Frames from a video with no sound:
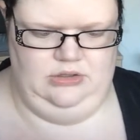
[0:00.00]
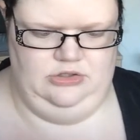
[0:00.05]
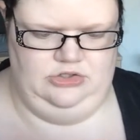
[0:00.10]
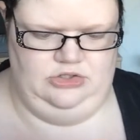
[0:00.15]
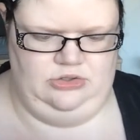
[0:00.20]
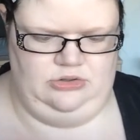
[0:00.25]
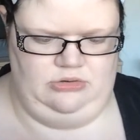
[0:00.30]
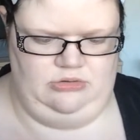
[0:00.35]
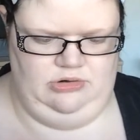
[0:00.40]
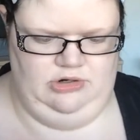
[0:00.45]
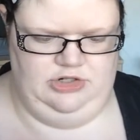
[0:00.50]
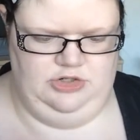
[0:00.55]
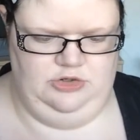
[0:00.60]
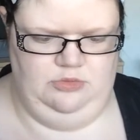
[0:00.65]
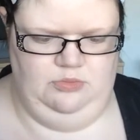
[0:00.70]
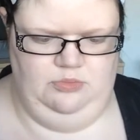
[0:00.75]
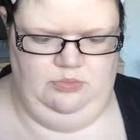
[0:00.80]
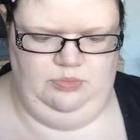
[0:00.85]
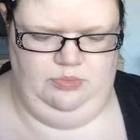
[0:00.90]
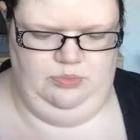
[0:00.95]
Sugar
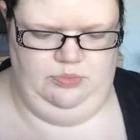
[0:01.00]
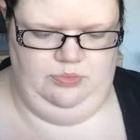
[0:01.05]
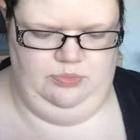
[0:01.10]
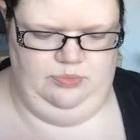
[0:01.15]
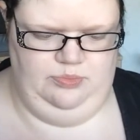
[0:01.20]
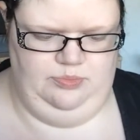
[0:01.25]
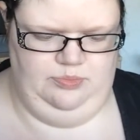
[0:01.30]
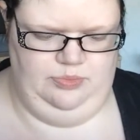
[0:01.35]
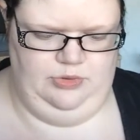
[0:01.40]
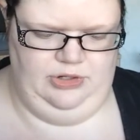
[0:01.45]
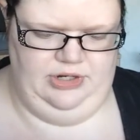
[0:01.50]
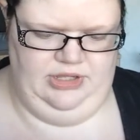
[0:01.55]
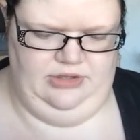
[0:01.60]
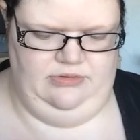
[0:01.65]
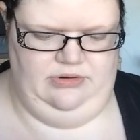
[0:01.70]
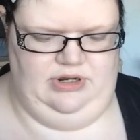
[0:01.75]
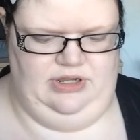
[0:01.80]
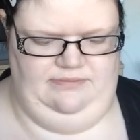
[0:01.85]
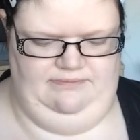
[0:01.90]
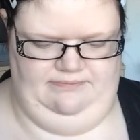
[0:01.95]
Crush body
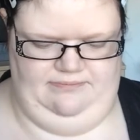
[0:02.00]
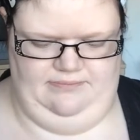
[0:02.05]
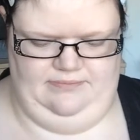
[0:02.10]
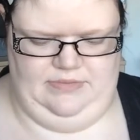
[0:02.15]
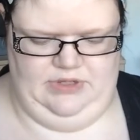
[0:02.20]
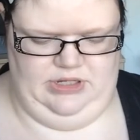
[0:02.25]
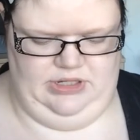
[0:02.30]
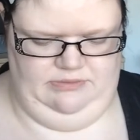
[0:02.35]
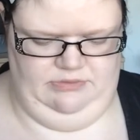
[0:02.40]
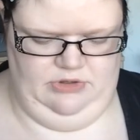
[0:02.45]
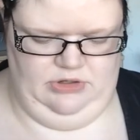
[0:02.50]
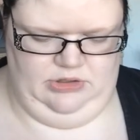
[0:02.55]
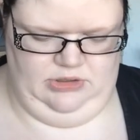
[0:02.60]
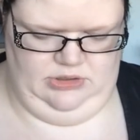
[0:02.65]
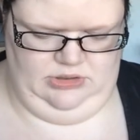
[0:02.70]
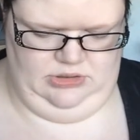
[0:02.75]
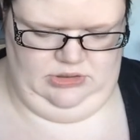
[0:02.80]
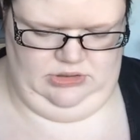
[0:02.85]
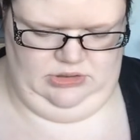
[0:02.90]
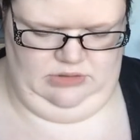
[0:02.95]
cream. I'm
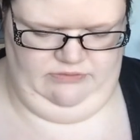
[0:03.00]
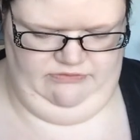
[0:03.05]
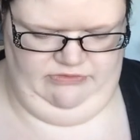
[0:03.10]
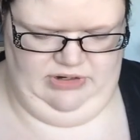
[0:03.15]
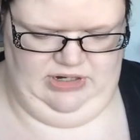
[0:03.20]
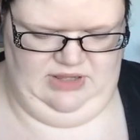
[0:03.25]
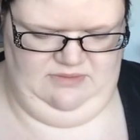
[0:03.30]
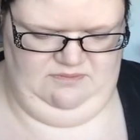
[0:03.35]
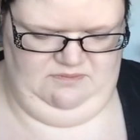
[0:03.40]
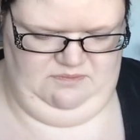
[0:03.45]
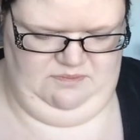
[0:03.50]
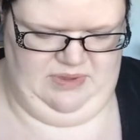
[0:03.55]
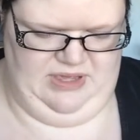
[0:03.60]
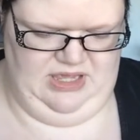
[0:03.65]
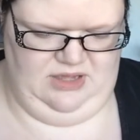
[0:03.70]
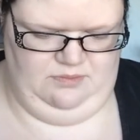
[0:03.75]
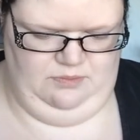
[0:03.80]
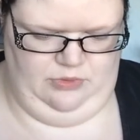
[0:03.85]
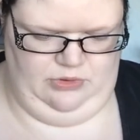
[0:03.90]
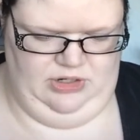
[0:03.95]
not a really
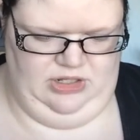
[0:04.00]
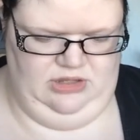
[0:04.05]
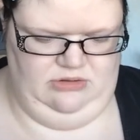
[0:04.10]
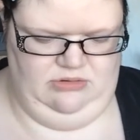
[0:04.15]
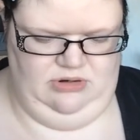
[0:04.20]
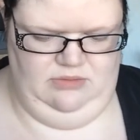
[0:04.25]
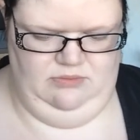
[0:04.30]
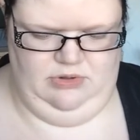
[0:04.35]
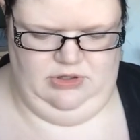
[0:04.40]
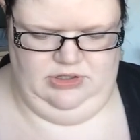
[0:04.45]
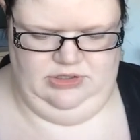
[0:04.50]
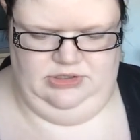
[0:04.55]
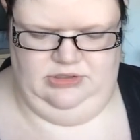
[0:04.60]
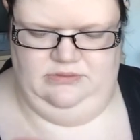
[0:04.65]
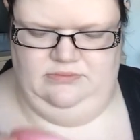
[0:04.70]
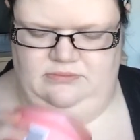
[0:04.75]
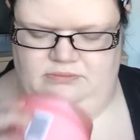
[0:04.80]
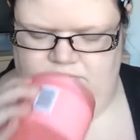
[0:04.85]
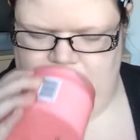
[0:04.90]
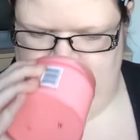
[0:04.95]
big body cream
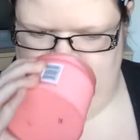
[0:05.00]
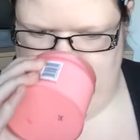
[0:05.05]
person,